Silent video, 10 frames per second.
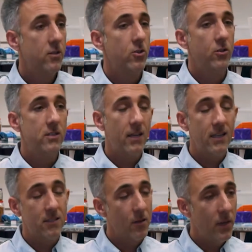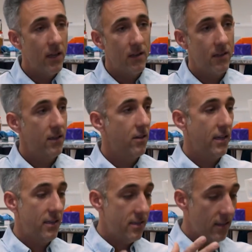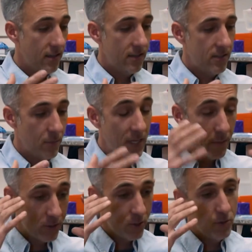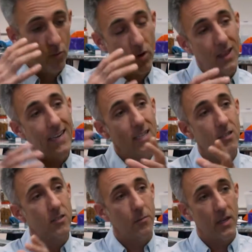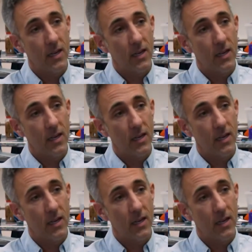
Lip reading: So these kids come in and to be able to relate it to something